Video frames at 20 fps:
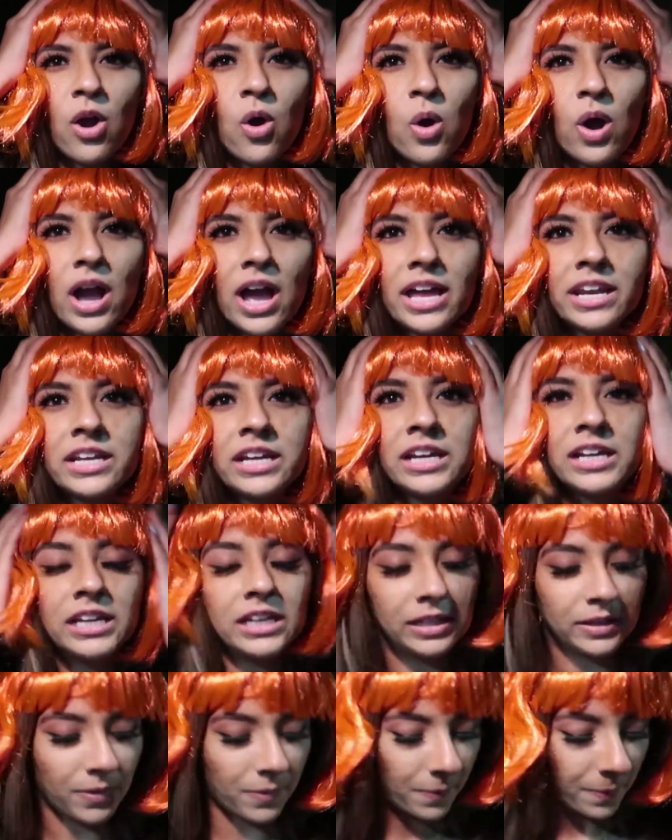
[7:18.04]
on?
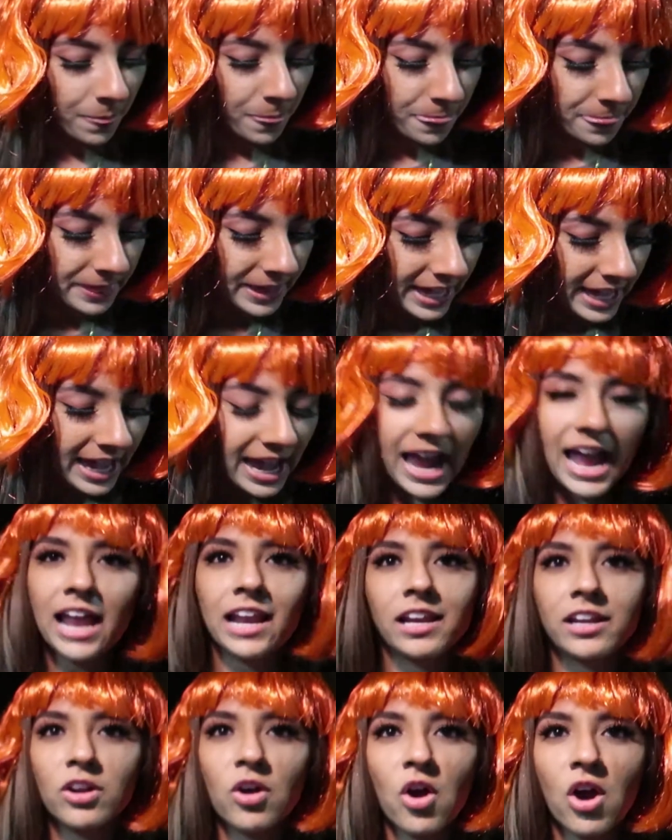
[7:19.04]

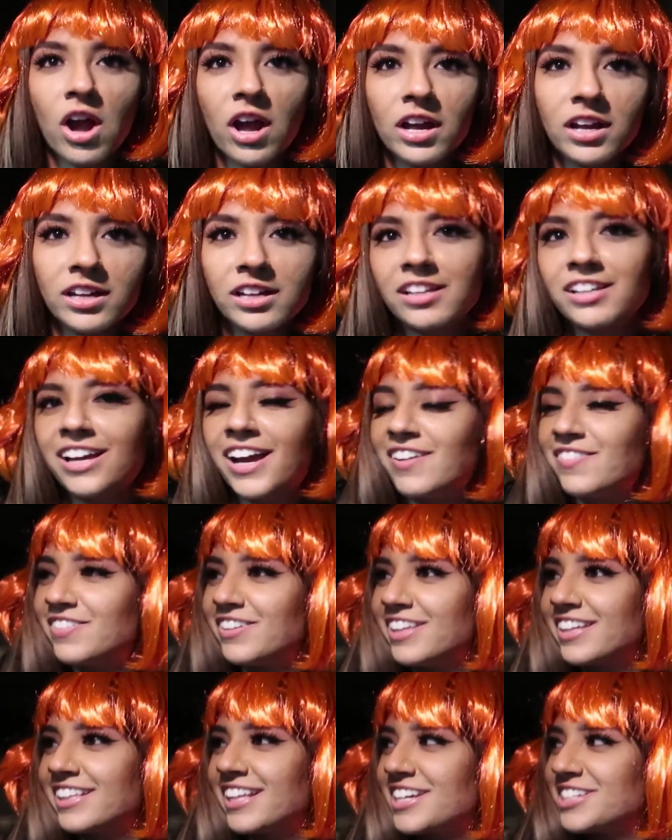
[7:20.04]
Eleanor. I
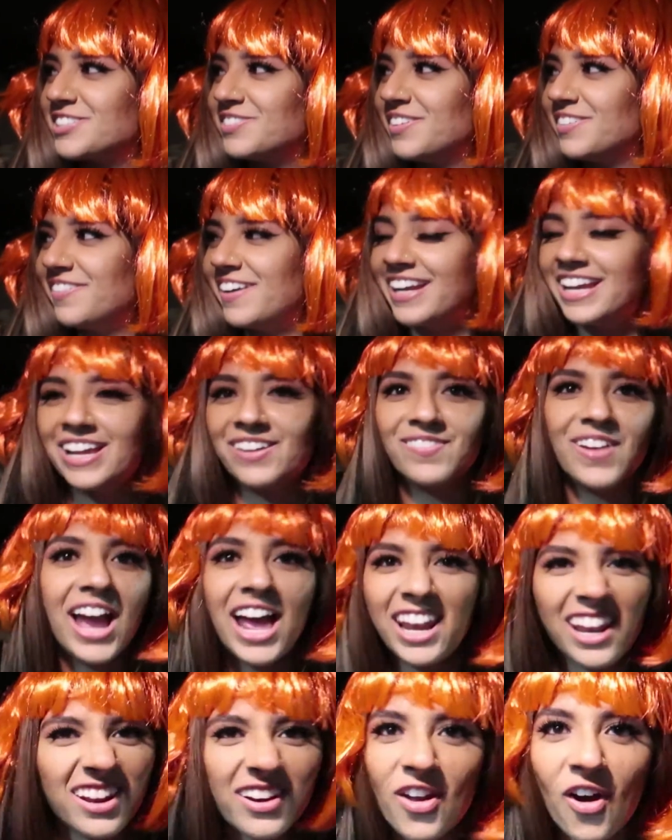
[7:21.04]
feel like that should be my name.
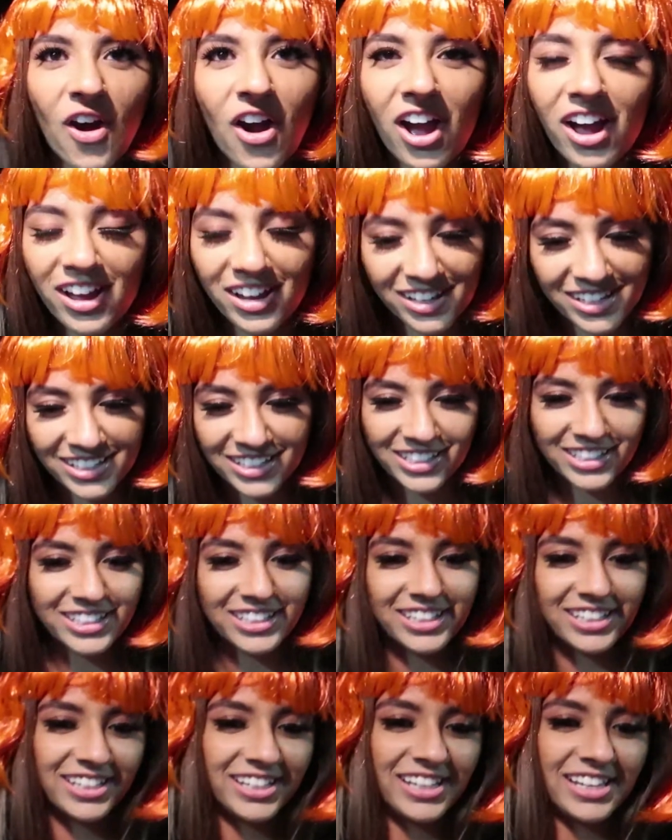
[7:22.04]
Eleanor. I
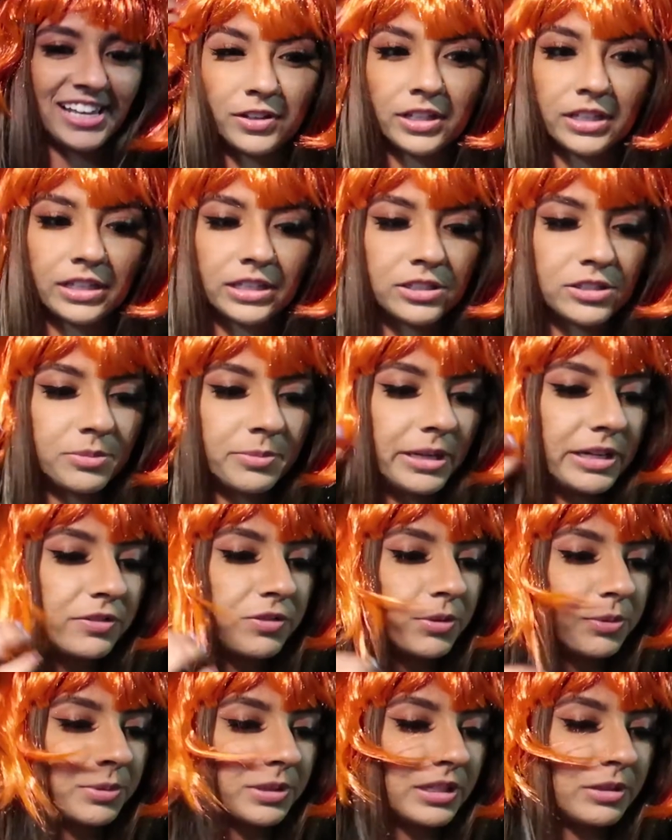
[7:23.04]
feel like these are made
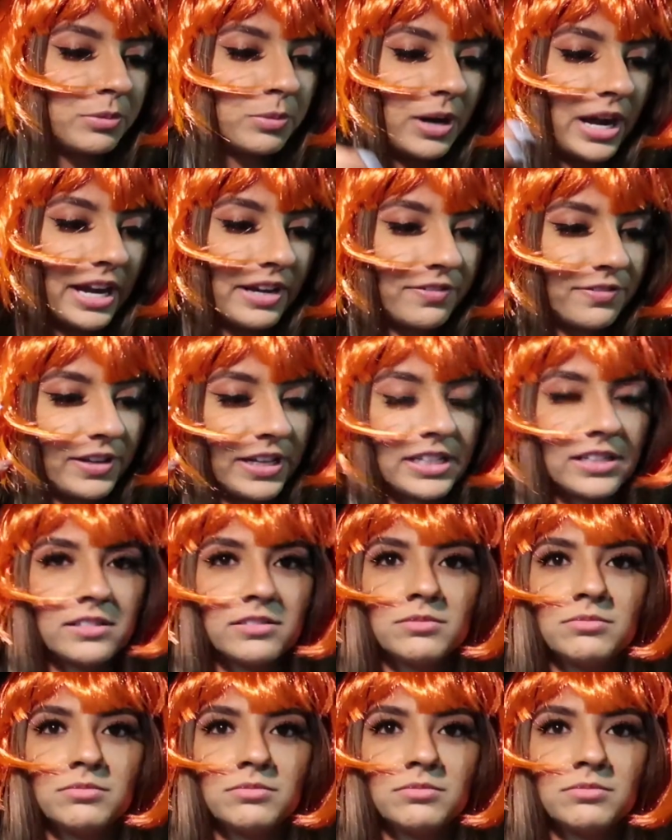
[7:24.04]
for really wide face.